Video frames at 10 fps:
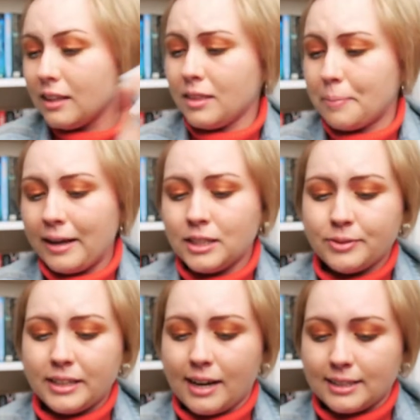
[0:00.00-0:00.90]
The pattern's
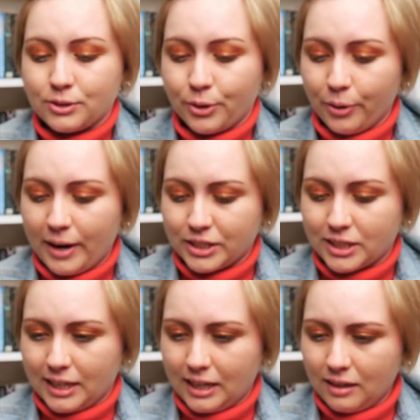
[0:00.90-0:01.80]
really nice too,
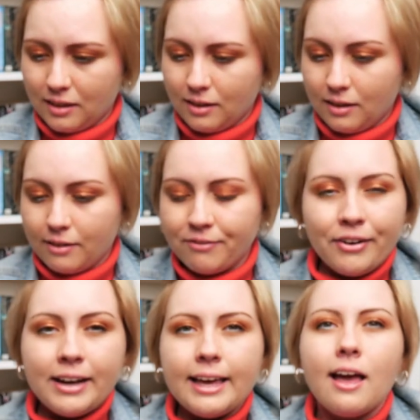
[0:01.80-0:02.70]
actually.
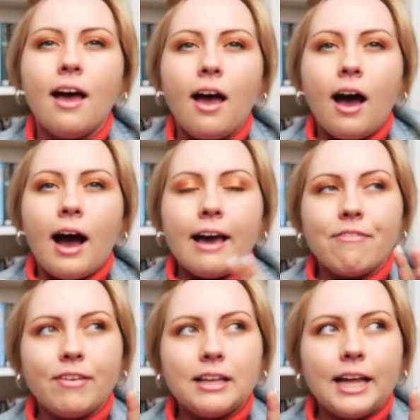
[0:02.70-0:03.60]
Very like, I
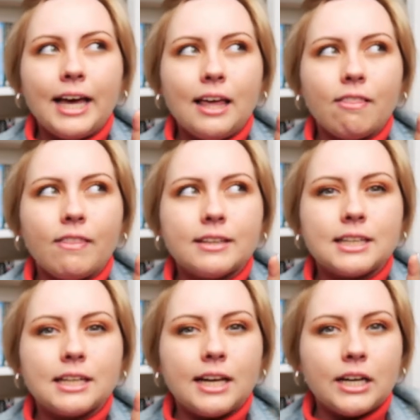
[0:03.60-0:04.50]
feel like this
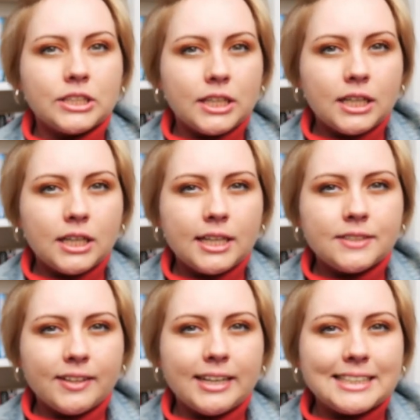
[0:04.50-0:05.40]
collection is
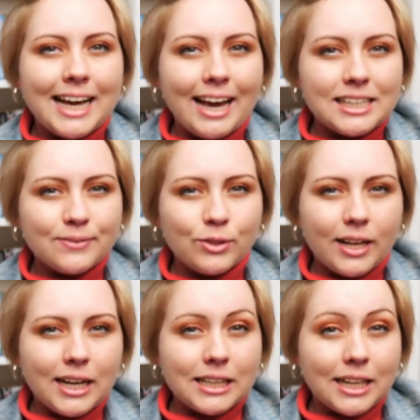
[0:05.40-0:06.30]
very tasteful
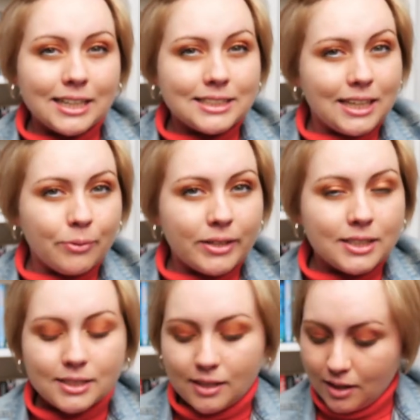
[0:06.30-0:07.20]
and classy,
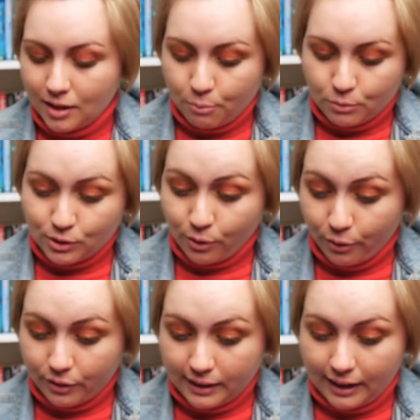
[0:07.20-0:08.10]
which I'm
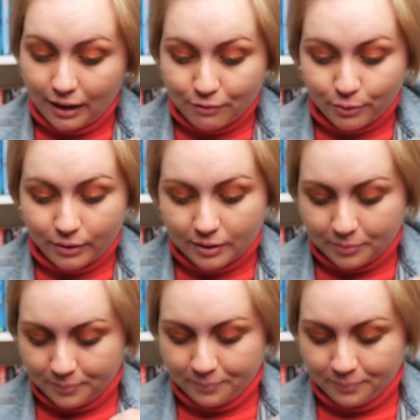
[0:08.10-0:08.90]
totally here for.